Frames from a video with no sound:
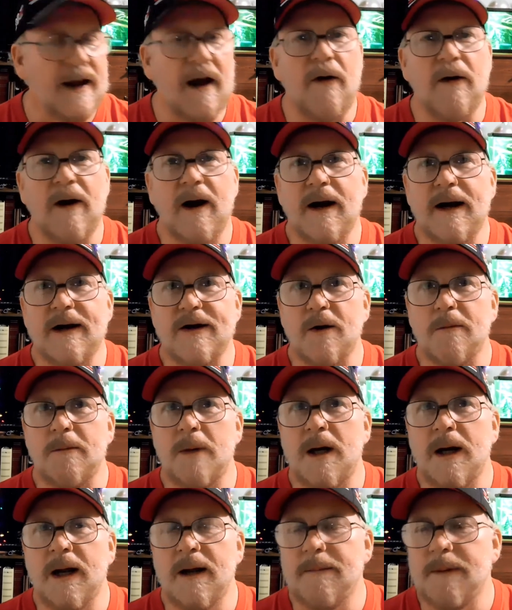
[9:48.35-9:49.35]
got to get their
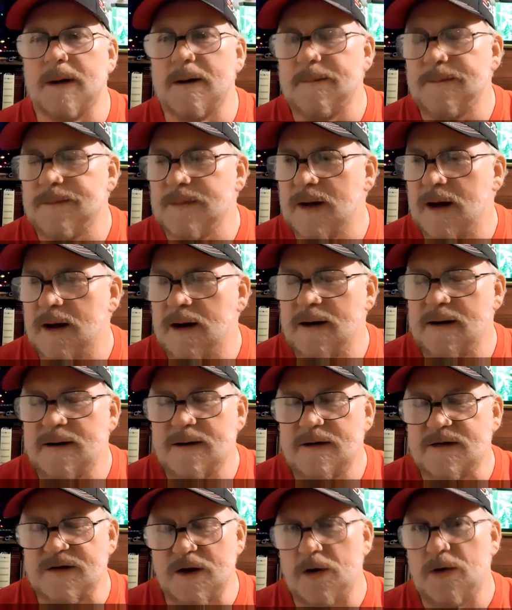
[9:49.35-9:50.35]
money. But
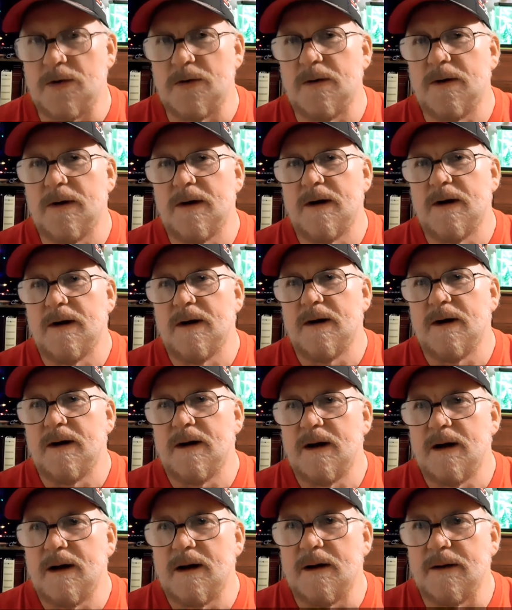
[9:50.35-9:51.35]
so
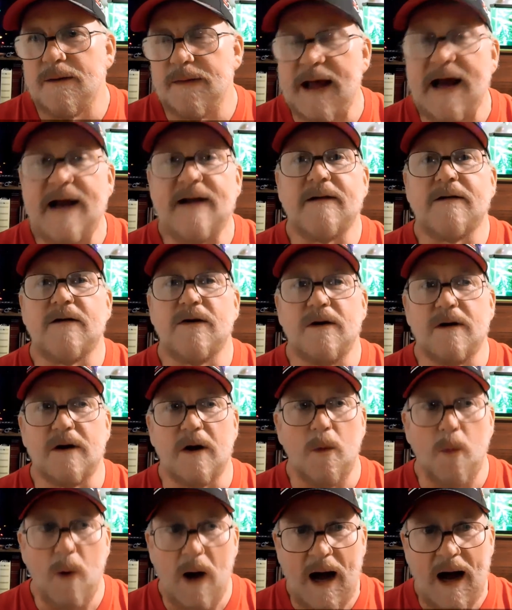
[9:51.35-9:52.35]
that took a
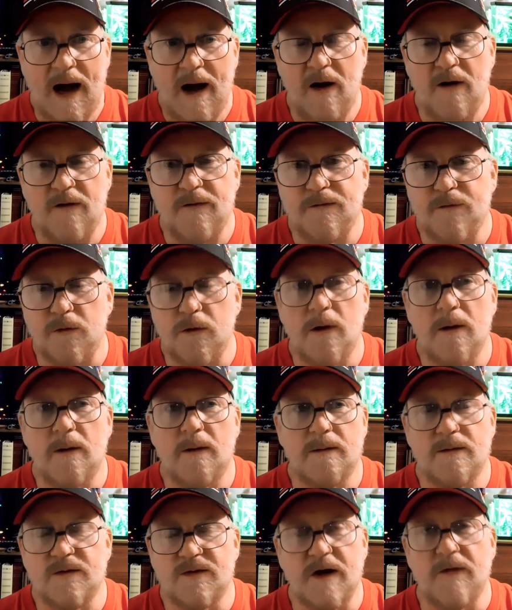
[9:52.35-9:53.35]
while, for
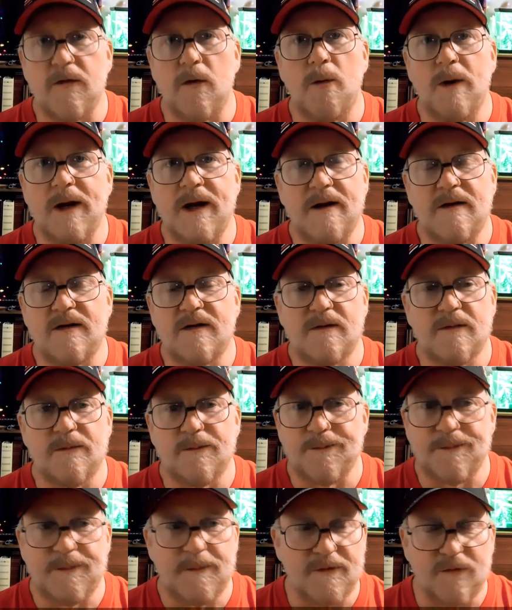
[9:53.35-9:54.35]
several weeks
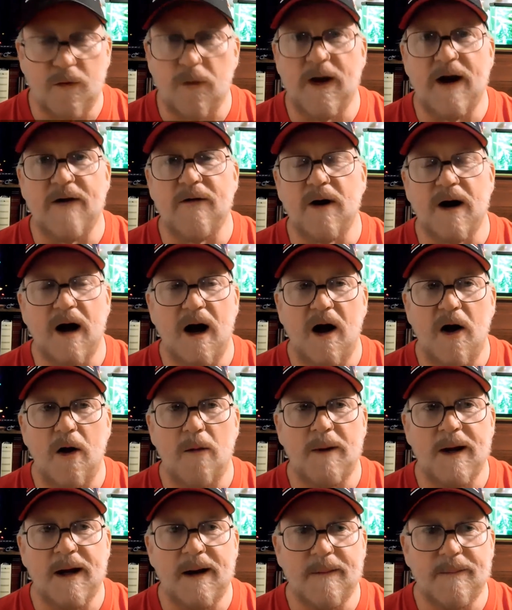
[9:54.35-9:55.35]
before they ever called
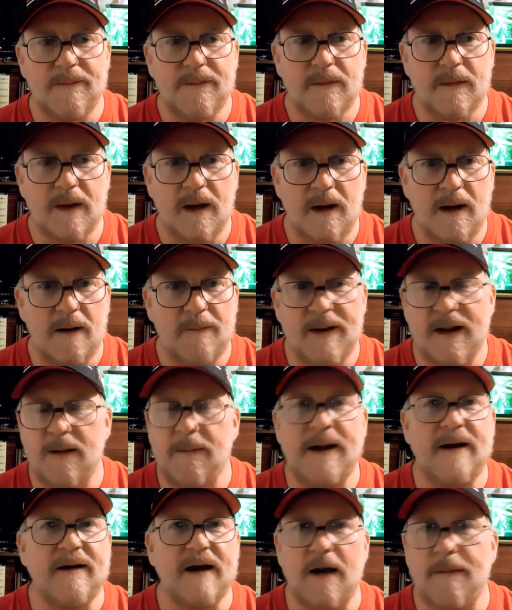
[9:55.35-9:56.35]
me. In the
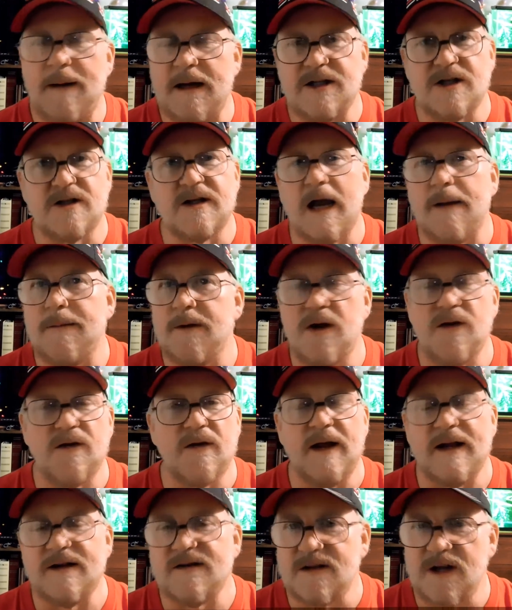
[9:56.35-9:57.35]
meantime, I just kept using
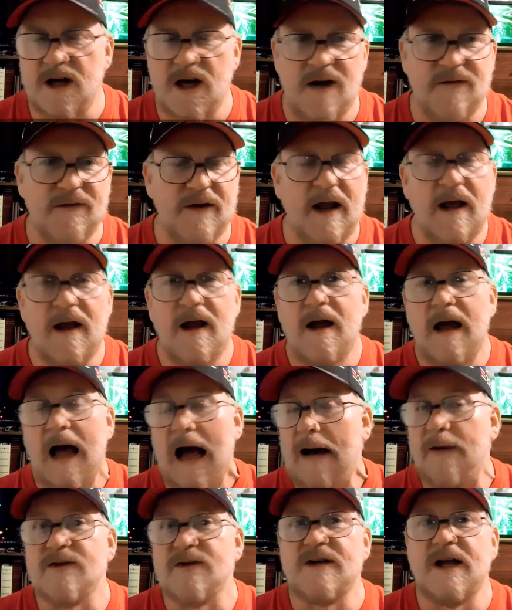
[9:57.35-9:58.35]
that stuff, and
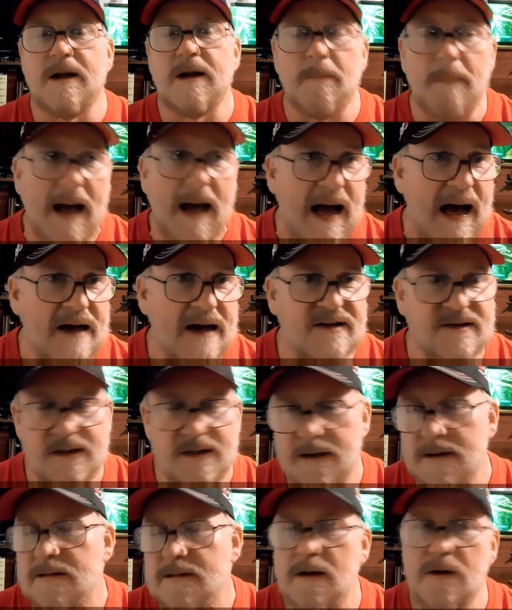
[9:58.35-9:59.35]
I was getting by
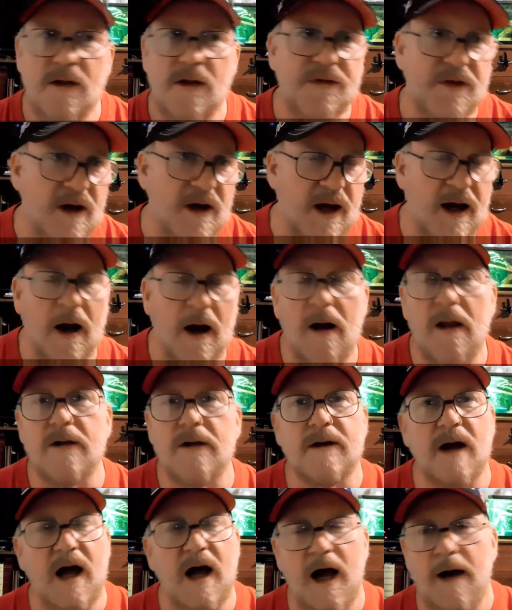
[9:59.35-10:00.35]
sitting on the thing all the
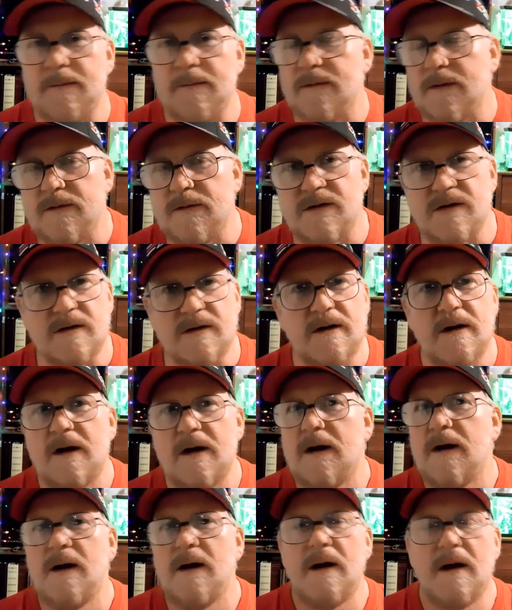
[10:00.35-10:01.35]
time.
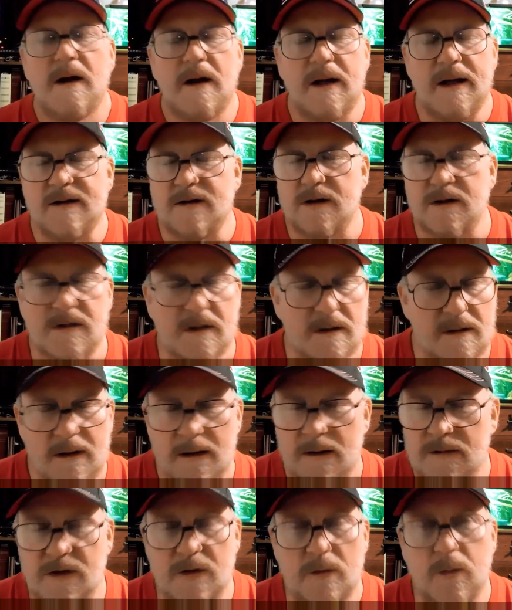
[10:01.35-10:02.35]
It It's just
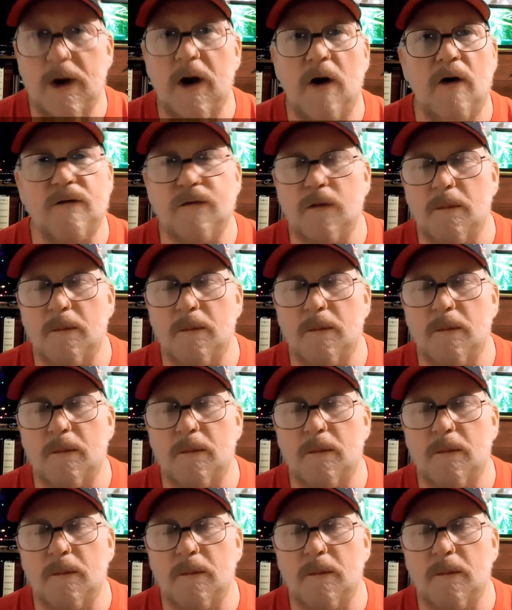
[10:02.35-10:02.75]
it just went on for